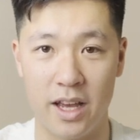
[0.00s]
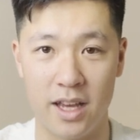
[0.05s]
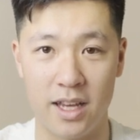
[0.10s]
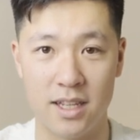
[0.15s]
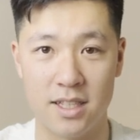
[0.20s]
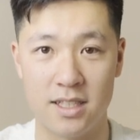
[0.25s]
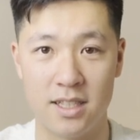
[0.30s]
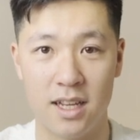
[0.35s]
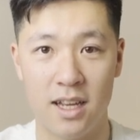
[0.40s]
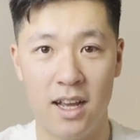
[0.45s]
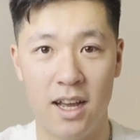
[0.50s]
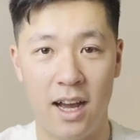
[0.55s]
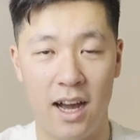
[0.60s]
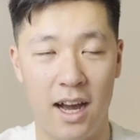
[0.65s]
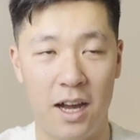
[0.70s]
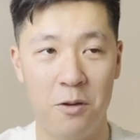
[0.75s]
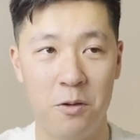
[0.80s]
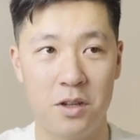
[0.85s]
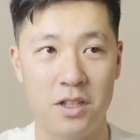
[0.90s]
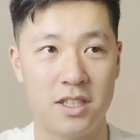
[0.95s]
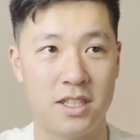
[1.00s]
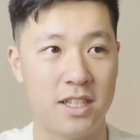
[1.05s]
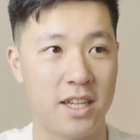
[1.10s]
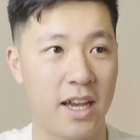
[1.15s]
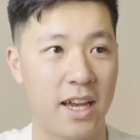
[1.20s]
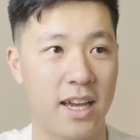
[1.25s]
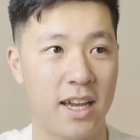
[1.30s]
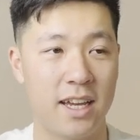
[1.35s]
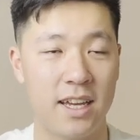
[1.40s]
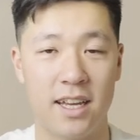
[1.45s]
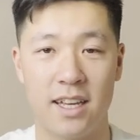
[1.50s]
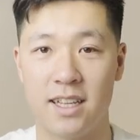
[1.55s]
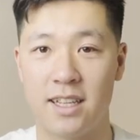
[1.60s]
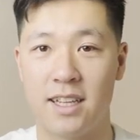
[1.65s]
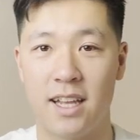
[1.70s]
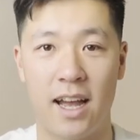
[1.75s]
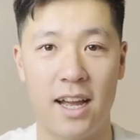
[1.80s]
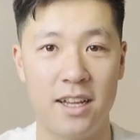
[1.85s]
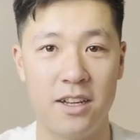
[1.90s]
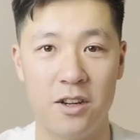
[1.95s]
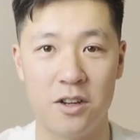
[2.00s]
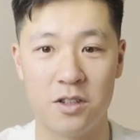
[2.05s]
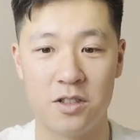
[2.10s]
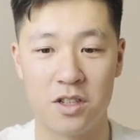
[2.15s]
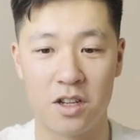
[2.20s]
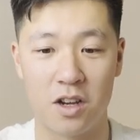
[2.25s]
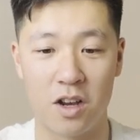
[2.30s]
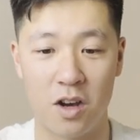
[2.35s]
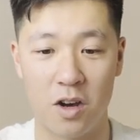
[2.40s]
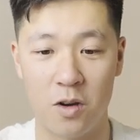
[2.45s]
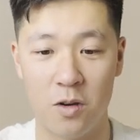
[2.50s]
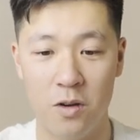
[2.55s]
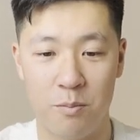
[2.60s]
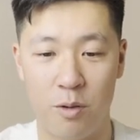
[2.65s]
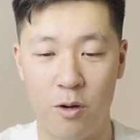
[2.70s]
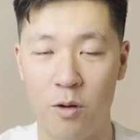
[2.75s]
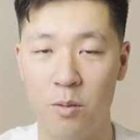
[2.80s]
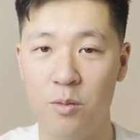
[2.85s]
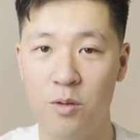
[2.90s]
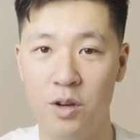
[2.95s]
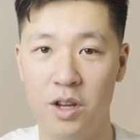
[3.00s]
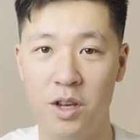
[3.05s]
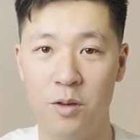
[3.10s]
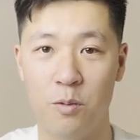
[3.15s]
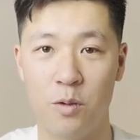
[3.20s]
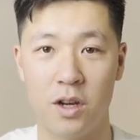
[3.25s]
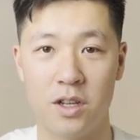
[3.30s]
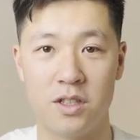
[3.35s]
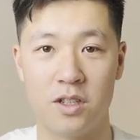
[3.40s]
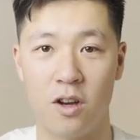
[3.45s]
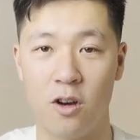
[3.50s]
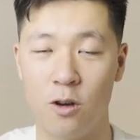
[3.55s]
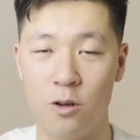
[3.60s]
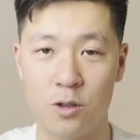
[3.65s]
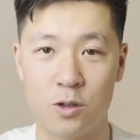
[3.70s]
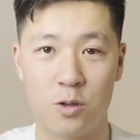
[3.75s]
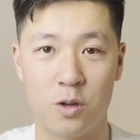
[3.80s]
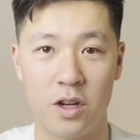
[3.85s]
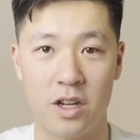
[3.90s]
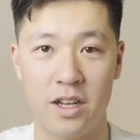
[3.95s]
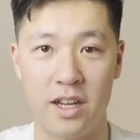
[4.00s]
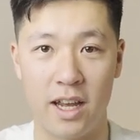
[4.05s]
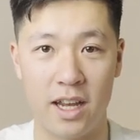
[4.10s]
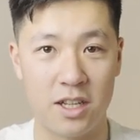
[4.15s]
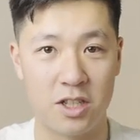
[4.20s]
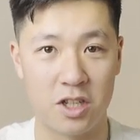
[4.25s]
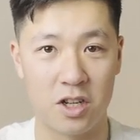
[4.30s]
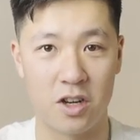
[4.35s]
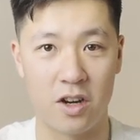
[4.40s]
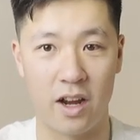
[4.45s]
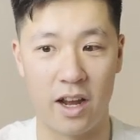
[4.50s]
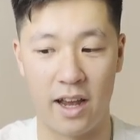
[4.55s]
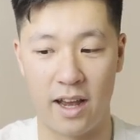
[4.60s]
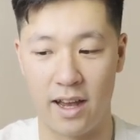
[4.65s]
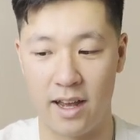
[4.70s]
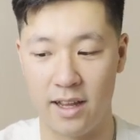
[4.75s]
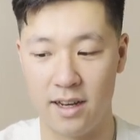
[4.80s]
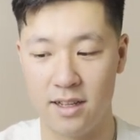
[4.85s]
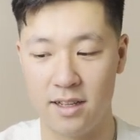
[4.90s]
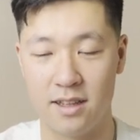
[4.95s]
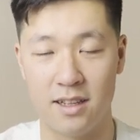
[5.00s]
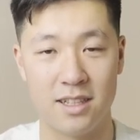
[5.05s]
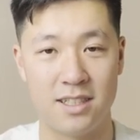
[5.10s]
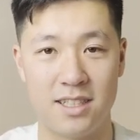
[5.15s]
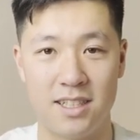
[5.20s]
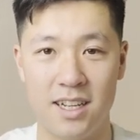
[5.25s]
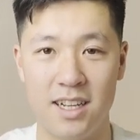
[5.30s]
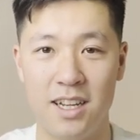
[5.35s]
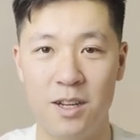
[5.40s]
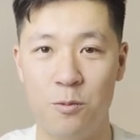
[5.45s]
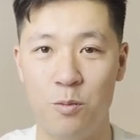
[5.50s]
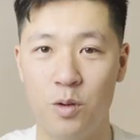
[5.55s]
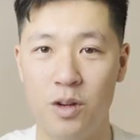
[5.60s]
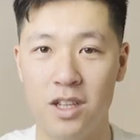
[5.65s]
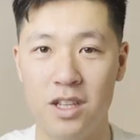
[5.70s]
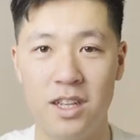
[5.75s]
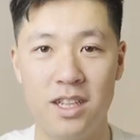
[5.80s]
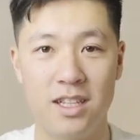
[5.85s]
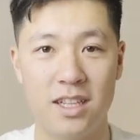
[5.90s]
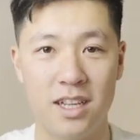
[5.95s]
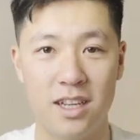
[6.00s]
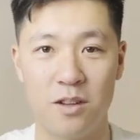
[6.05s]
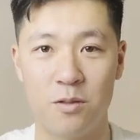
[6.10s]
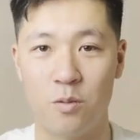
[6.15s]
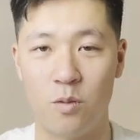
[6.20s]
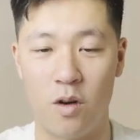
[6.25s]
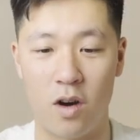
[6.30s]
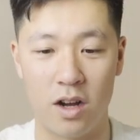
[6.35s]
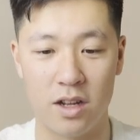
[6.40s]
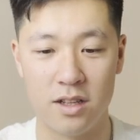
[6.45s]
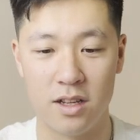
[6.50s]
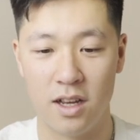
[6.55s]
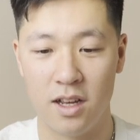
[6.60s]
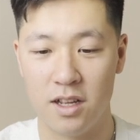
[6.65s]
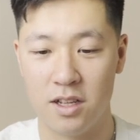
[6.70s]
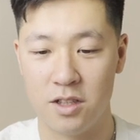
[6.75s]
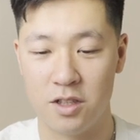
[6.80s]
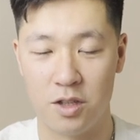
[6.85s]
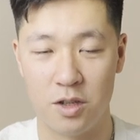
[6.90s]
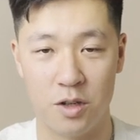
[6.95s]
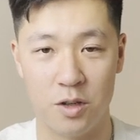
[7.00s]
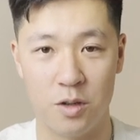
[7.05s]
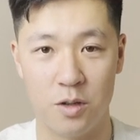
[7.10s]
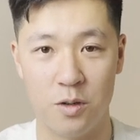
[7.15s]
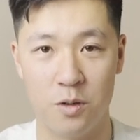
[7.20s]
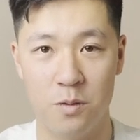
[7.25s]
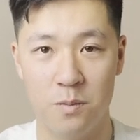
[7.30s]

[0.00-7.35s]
is, I would say 10 years ago, Port Moody was ultra nature, and the city really didn't want to